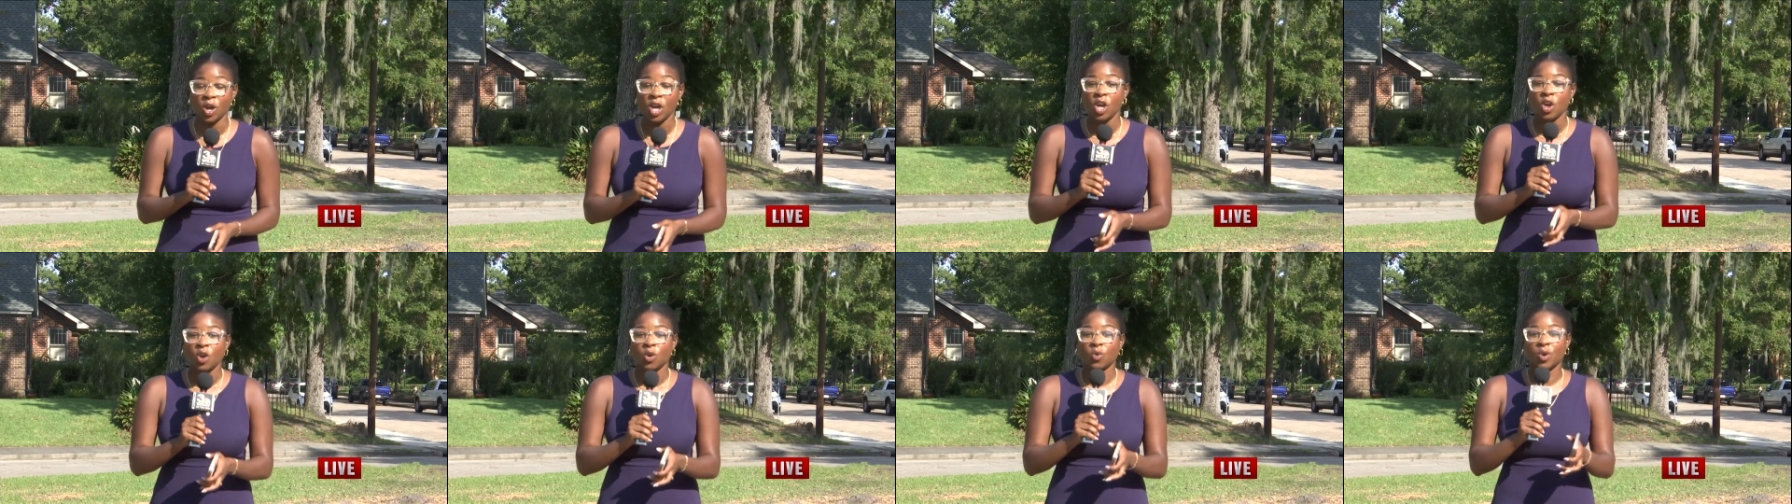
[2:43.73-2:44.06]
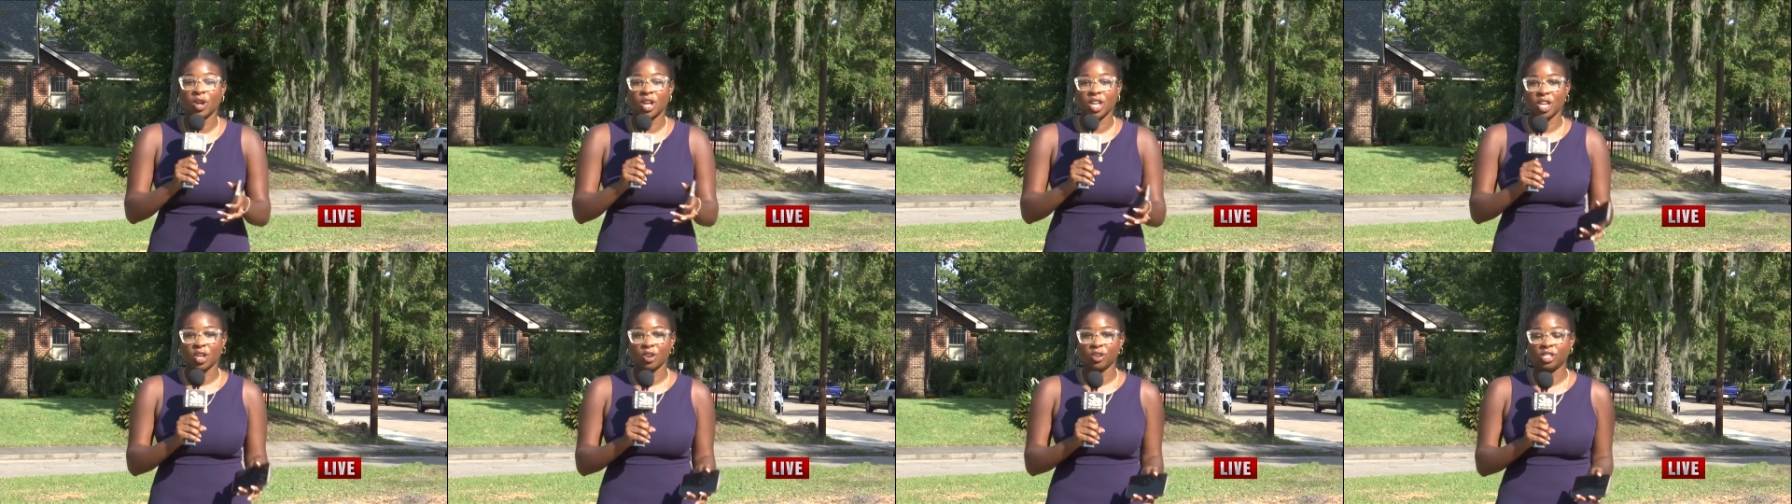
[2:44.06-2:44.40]

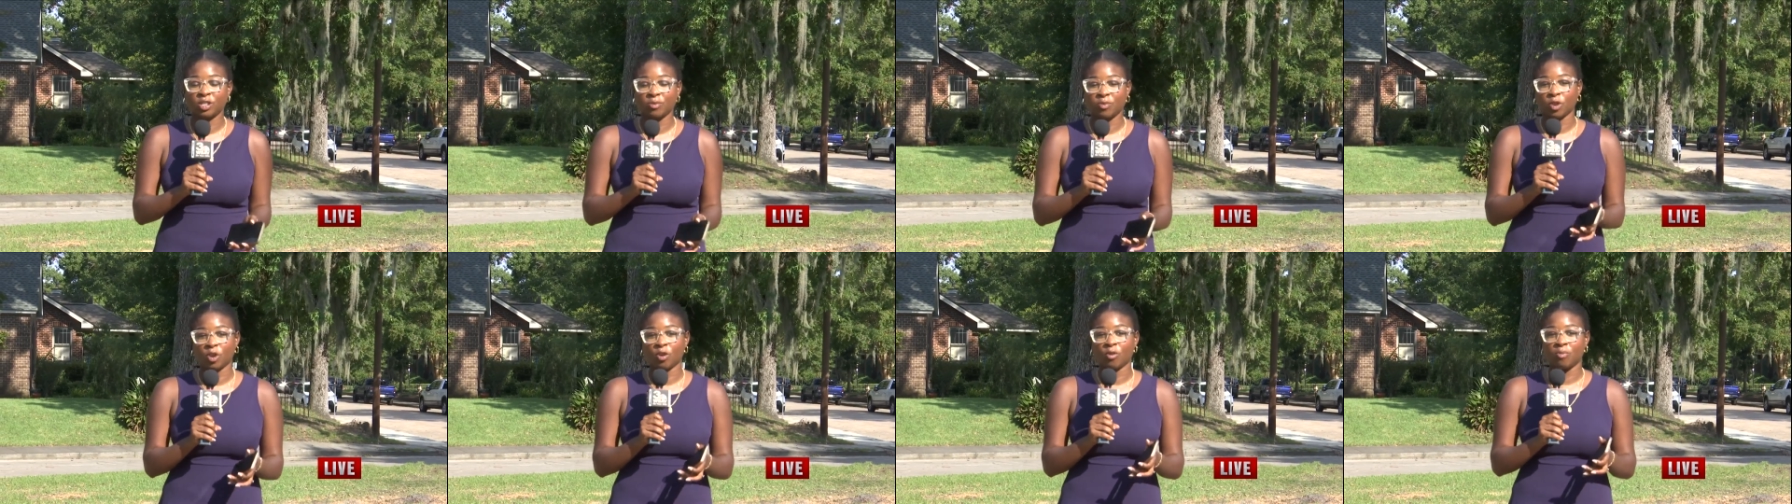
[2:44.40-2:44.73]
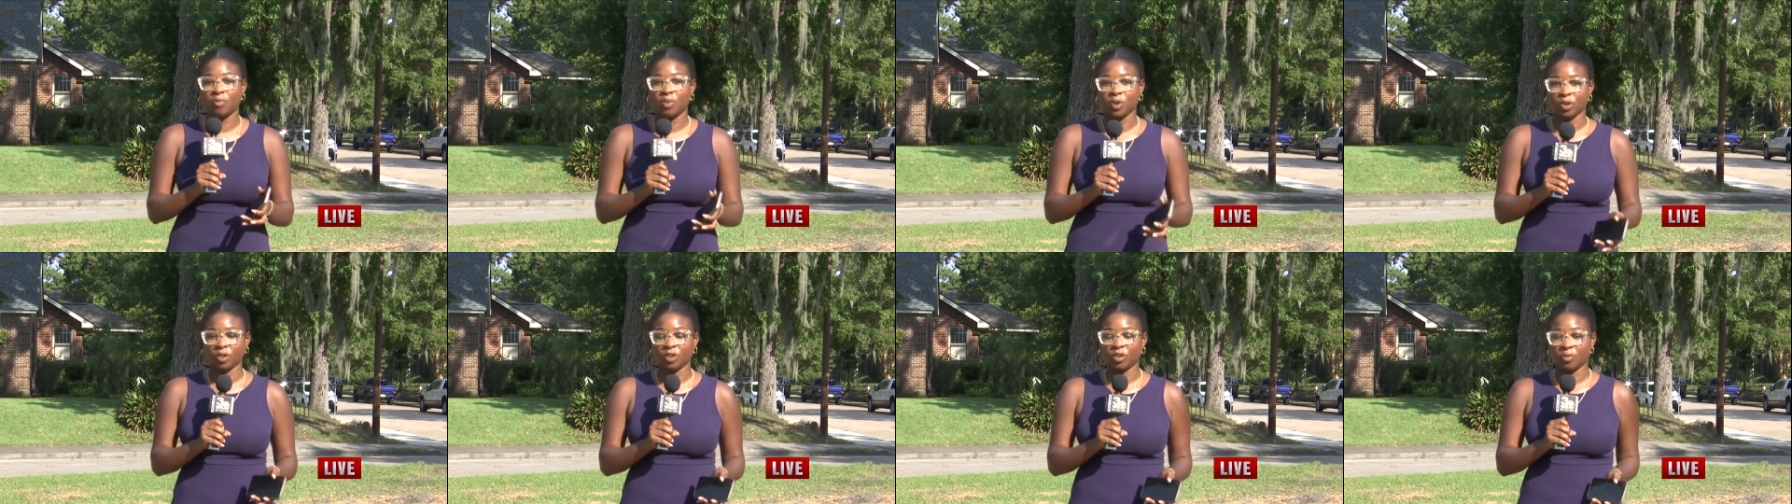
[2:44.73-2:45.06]
reusable,
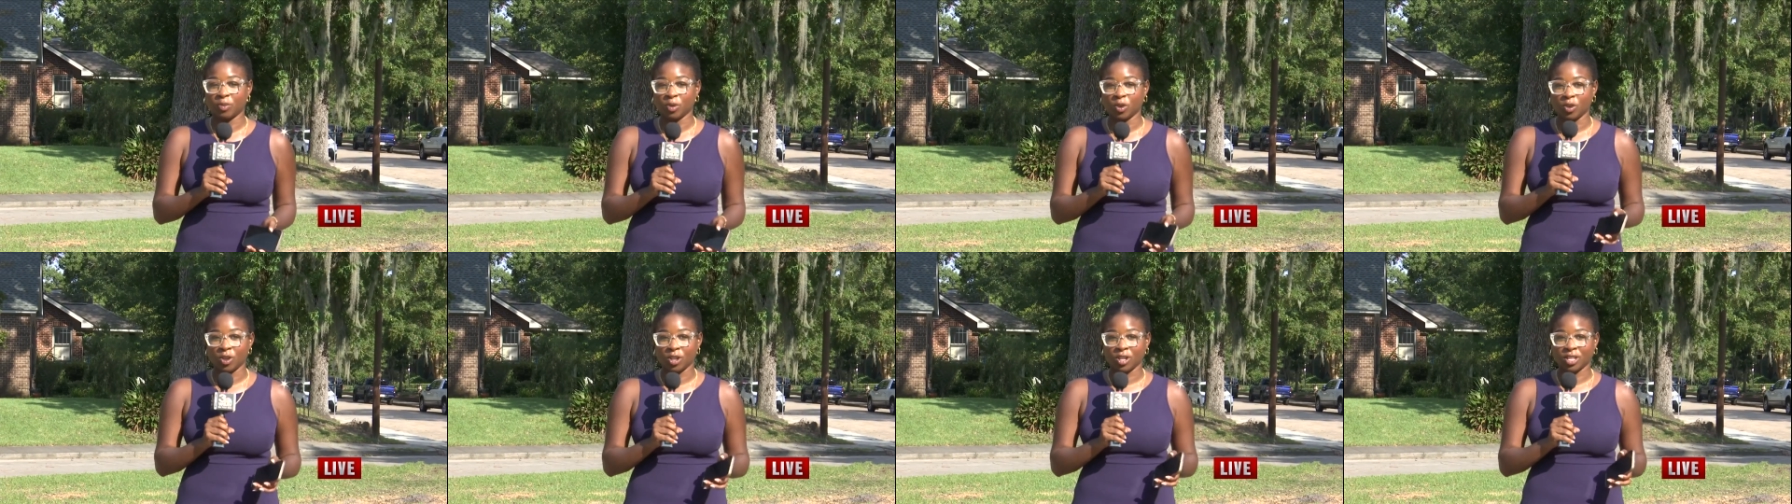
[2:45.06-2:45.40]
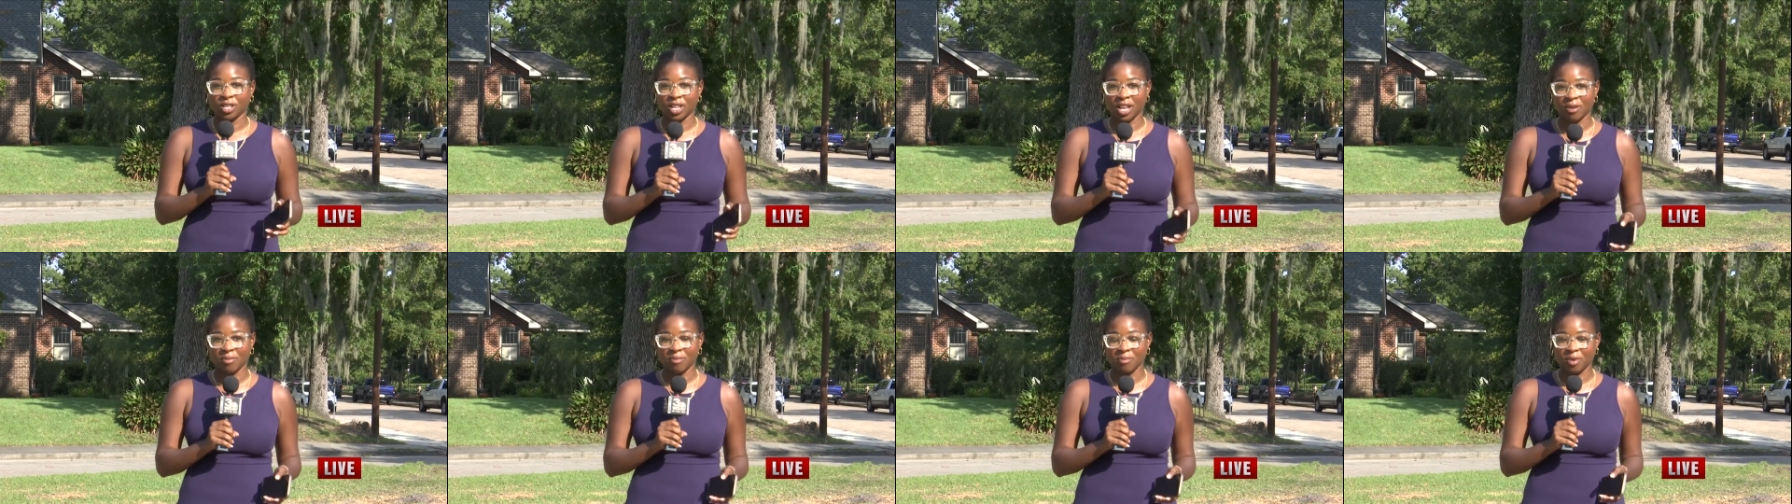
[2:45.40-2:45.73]
buildable
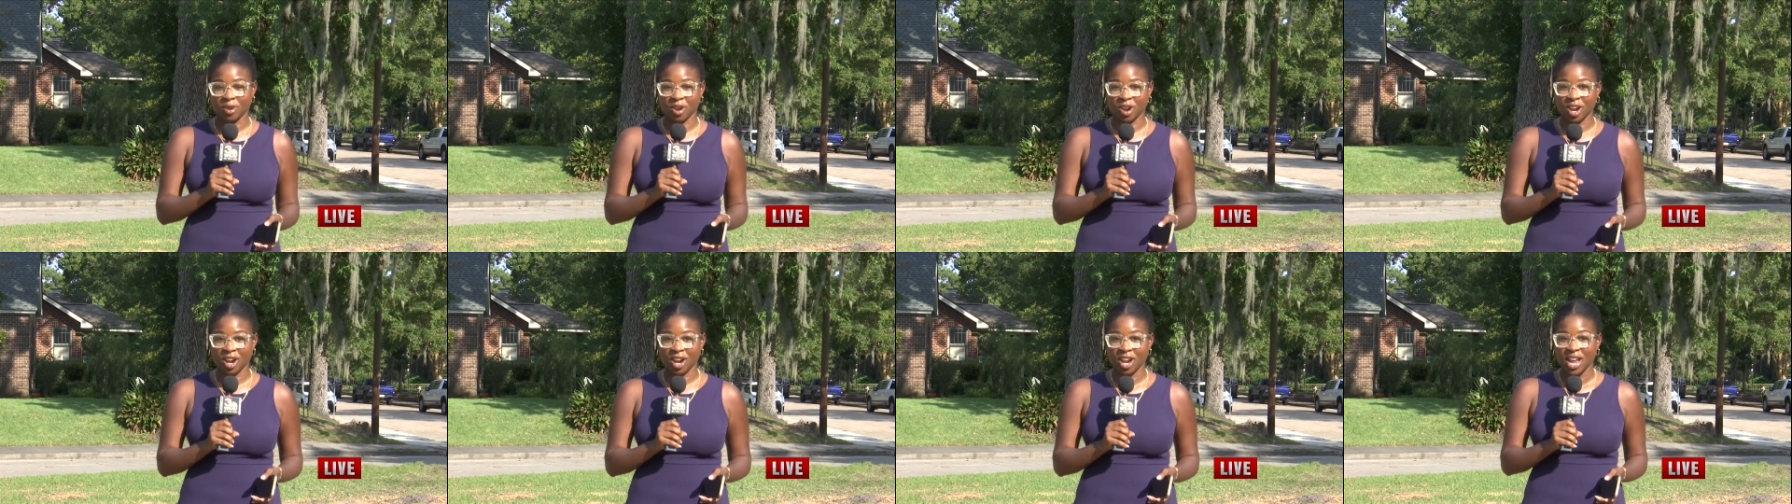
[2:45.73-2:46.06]
lumber.